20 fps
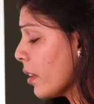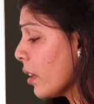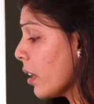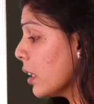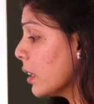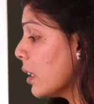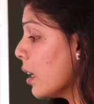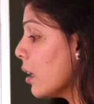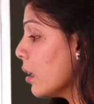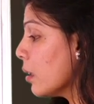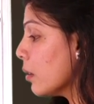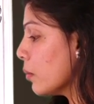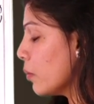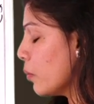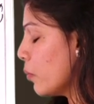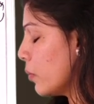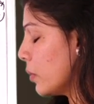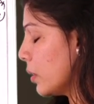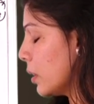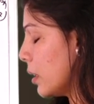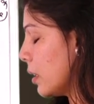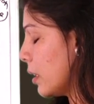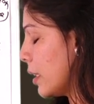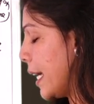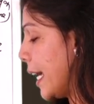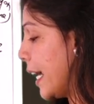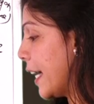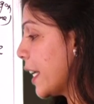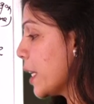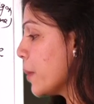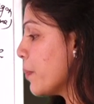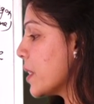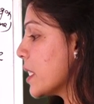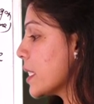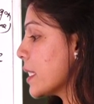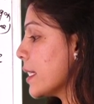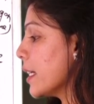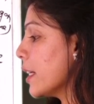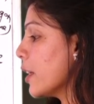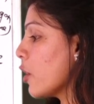The
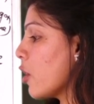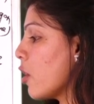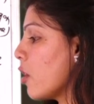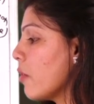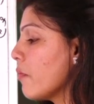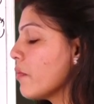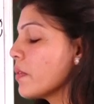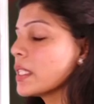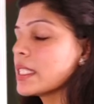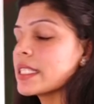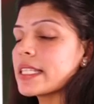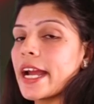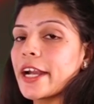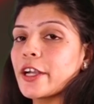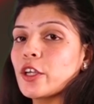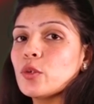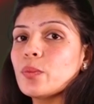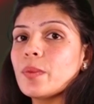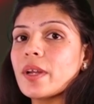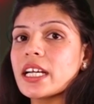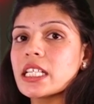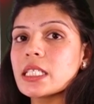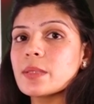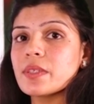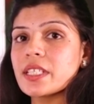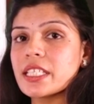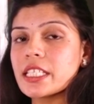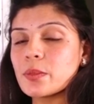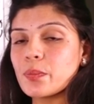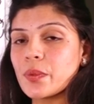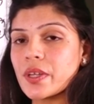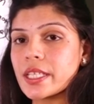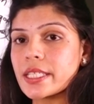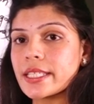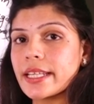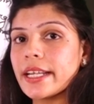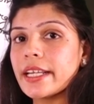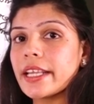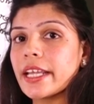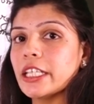80% of cytoplasm is
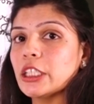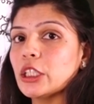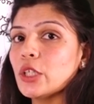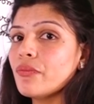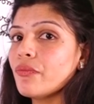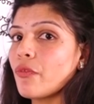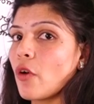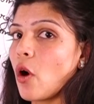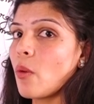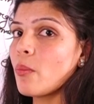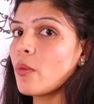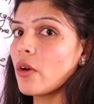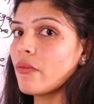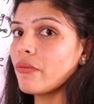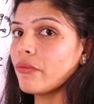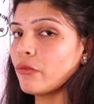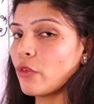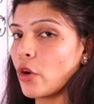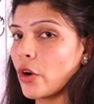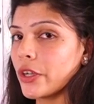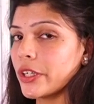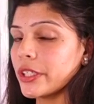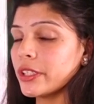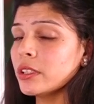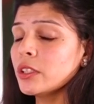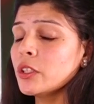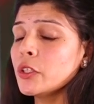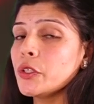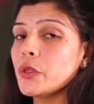present in the form of water.